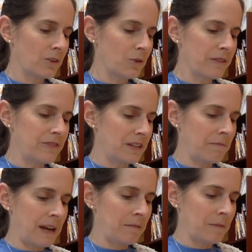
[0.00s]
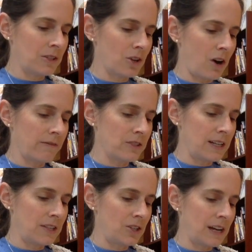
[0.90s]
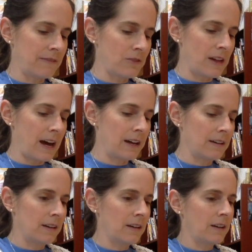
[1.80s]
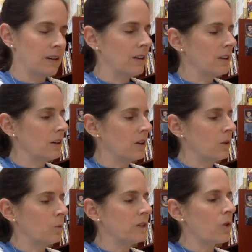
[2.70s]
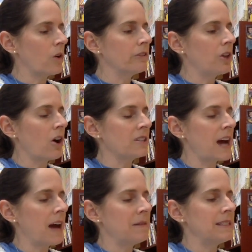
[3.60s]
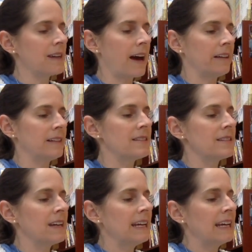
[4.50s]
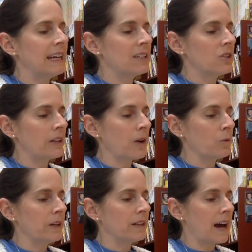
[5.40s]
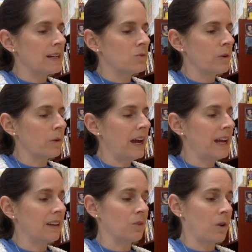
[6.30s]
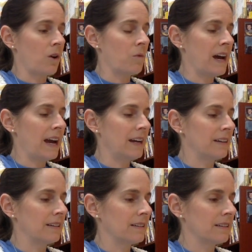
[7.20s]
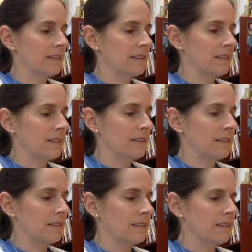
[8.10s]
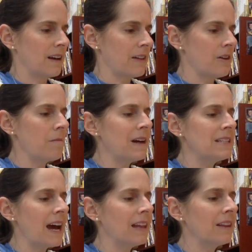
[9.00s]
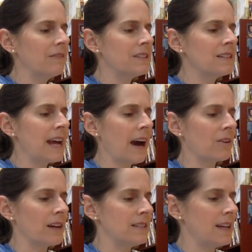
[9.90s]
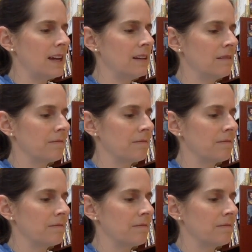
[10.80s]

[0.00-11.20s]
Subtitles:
Griff didn't make much conversation after that. We drove a long time in silence until I realized we were heading the wrong way. I thought my dad lived in town, I said.